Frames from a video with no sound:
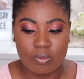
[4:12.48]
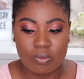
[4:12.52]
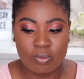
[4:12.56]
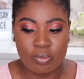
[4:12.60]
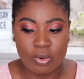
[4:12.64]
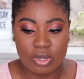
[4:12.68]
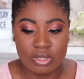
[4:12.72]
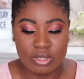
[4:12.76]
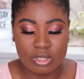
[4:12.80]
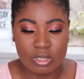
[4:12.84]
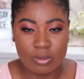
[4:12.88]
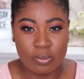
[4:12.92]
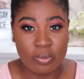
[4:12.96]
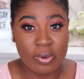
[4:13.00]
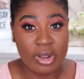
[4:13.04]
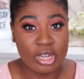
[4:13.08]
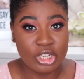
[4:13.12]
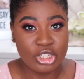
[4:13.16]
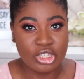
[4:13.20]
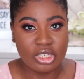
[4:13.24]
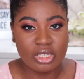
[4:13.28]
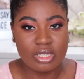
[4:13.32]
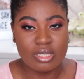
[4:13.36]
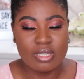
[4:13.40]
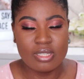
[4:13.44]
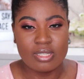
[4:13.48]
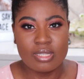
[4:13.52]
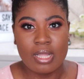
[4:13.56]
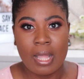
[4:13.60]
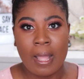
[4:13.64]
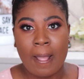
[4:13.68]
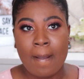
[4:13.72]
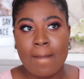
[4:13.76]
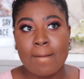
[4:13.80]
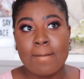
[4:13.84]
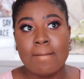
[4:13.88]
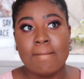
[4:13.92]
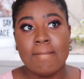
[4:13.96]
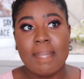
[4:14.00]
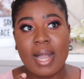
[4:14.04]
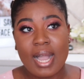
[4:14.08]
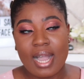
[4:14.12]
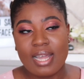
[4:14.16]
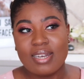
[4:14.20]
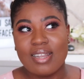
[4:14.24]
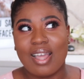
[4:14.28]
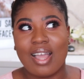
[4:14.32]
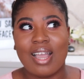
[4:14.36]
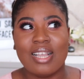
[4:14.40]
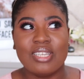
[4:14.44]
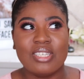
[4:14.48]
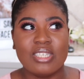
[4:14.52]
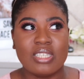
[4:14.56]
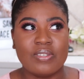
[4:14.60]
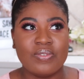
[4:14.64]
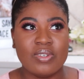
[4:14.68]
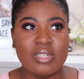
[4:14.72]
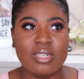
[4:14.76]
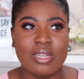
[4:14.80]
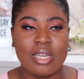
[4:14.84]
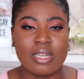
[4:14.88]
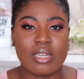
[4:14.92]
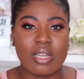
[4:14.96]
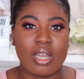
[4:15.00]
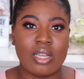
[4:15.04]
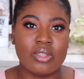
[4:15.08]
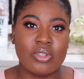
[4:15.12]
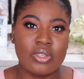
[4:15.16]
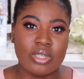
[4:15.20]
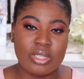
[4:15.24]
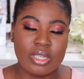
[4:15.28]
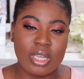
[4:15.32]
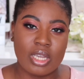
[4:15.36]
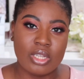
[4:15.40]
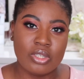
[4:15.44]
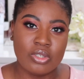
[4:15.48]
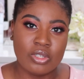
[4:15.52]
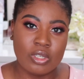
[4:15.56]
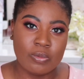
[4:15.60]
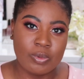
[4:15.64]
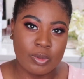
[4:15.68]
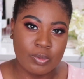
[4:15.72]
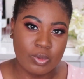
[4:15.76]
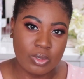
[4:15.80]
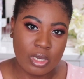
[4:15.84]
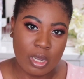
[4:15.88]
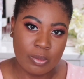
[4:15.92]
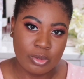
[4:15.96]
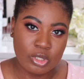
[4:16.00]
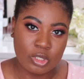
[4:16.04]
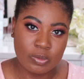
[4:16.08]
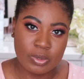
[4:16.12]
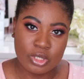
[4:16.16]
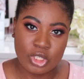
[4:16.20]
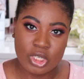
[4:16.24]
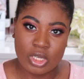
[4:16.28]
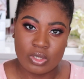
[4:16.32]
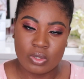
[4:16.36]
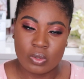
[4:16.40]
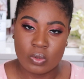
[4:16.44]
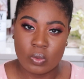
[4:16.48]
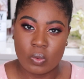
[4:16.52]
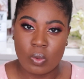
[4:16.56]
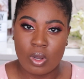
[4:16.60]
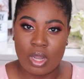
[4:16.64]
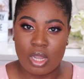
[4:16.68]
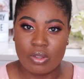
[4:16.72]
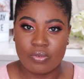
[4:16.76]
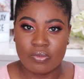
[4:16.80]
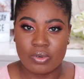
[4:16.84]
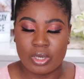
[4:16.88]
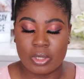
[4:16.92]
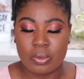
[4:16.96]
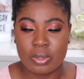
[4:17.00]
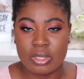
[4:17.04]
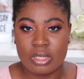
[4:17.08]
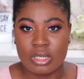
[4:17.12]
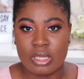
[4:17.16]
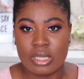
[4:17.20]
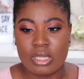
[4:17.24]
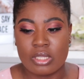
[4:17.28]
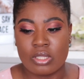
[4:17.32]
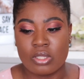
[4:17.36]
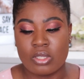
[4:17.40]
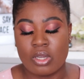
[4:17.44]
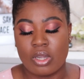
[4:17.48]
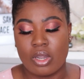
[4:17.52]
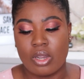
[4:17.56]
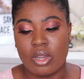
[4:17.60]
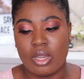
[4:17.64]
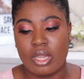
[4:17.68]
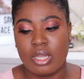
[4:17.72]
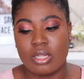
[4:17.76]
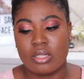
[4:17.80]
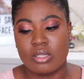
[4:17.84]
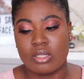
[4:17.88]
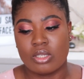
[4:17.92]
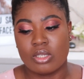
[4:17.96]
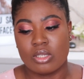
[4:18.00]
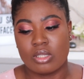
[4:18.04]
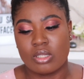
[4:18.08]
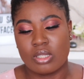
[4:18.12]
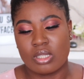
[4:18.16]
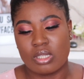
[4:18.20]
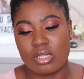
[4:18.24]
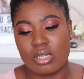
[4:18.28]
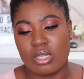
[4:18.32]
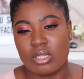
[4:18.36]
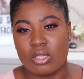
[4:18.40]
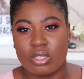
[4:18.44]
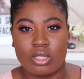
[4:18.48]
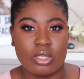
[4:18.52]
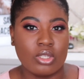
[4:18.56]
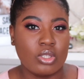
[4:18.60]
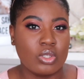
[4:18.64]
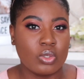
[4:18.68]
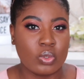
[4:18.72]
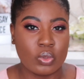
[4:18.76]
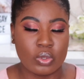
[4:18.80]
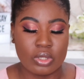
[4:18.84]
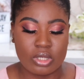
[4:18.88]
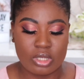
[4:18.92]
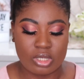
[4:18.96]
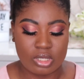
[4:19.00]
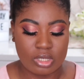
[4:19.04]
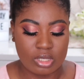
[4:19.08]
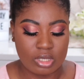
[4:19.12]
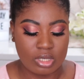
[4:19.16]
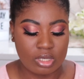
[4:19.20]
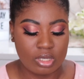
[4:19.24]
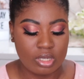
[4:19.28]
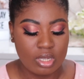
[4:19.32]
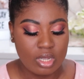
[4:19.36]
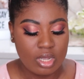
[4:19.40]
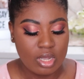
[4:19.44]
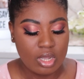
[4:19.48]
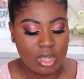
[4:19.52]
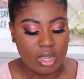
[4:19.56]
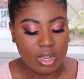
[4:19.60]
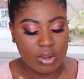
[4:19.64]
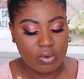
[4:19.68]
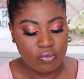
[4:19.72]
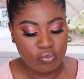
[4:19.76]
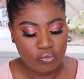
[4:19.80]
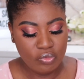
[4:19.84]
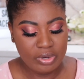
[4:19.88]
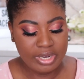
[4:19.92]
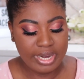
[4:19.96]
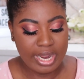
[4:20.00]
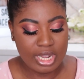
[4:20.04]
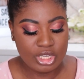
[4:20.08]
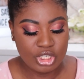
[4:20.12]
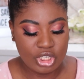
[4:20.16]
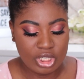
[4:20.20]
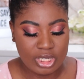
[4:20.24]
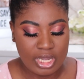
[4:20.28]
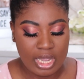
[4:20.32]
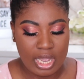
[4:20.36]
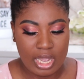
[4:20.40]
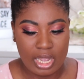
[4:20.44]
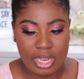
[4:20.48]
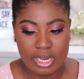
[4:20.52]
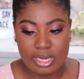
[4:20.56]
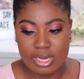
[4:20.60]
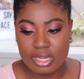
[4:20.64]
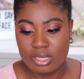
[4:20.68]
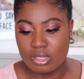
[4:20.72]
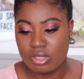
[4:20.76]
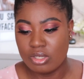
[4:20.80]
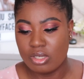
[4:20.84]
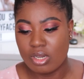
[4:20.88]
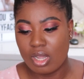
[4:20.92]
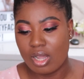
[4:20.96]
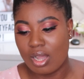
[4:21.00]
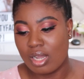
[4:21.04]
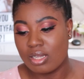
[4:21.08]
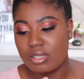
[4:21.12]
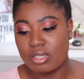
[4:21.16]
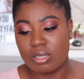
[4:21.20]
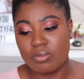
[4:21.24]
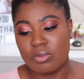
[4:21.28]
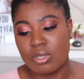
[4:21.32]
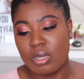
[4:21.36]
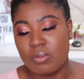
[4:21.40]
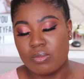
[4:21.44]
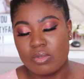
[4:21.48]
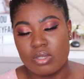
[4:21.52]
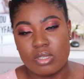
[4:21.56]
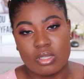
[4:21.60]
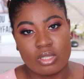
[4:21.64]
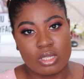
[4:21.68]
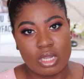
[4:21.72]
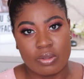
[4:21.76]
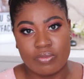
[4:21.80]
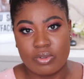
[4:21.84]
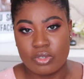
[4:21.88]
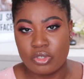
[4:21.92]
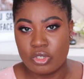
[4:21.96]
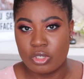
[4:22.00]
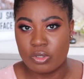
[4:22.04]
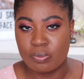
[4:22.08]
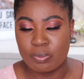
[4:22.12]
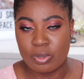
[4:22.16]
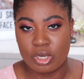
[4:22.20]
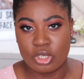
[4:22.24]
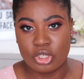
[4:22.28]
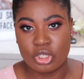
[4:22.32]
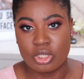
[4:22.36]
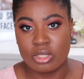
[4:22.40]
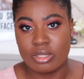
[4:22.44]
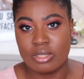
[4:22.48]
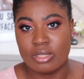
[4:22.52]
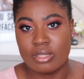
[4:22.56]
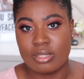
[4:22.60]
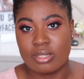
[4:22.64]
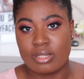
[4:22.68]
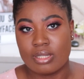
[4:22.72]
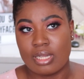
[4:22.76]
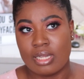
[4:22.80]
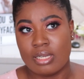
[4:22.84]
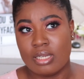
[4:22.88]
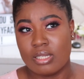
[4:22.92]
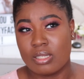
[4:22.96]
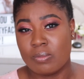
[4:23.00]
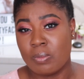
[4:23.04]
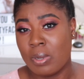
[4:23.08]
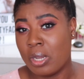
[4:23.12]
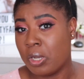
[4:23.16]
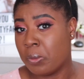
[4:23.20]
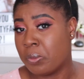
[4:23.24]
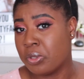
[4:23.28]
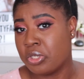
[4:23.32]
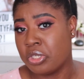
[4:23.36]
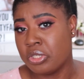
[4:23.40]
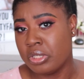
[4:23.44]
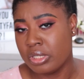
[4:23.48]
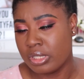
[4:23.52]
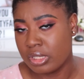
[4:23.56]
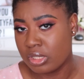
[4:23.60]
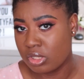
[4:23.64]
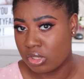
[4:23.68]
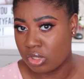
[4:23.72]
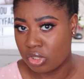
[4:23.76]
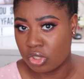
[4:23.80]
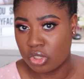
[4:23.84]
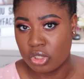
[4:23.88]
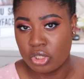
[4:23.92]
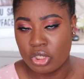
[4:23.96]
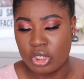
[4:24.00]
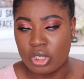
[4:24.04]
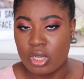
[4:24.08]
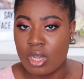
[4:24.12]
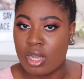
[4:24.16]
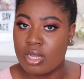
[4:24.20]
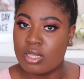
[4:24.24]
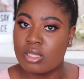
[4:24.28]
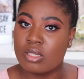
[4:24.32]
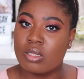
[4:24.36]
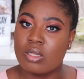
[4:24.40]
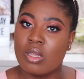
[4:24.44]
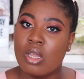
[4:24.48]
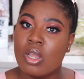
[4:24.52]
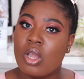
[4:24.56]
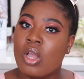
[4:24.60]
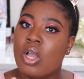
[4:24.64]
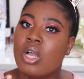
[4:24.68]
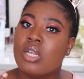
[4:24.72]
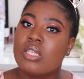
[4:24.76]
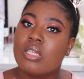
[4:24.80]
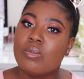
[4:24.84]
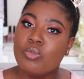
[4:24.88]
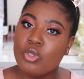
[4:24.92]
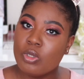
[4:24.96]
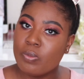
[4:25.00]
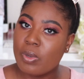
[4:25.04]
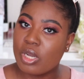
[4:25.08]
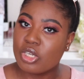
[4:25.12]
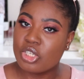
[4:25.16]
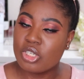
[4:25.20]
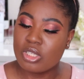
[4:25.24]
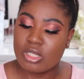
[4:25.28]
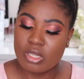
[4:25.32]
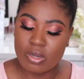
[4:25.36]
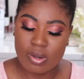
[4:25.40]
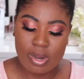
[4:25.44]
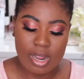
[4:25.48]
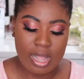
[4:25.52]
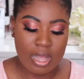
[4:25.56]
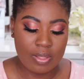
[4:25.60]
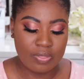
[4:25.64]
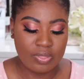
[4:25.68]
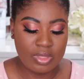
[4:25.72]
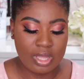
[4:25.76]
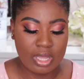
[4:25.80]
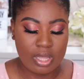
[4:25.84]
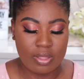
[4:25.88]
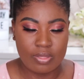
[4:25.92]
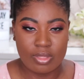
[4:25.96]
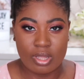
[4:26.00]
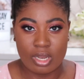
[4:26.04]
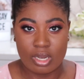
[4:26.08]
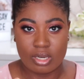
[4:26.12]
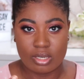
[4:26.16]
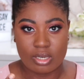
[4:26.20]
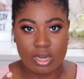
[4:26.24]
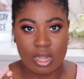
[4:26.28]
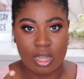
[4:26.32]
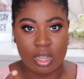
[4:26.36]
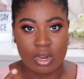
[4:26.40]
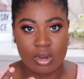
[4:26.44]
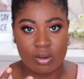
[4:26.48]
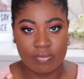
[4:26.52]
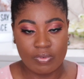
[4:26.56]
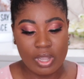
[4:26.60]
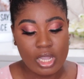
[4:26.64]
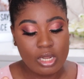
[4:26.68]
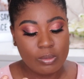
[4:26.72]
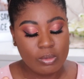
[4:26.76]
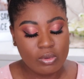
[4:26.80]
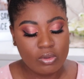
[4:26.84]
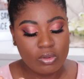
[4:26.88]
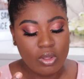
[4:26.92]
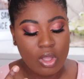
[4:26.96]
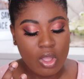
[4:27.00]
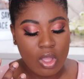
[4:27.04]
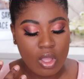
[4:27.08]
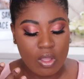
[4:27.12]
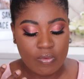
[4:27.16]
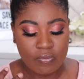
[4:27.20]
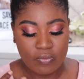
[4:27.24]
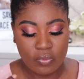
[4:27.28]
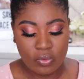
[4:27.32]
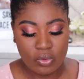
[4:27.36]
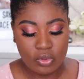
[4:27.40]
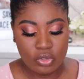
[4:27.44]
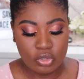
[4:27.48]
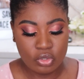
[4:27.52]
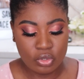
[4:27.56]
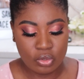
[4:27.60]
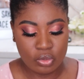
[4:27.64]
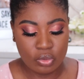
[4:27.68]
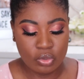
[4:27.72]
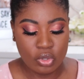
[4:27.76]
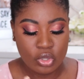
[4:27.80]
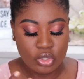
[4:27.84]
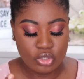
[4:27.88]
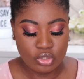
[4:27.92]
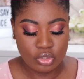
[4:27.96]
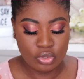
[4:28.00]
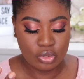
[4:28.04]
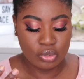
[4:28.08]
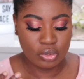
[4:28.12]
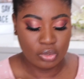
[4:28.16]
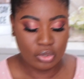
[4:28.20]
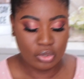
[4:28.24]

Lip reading: bronzer brushes, but I just feel like I do get new people coming to my channel quite frequently, so it's just good to re-educate, and I sometimes discover new brushes, and it's my opportunity to show you guys some new brushes that are out there that are available for you to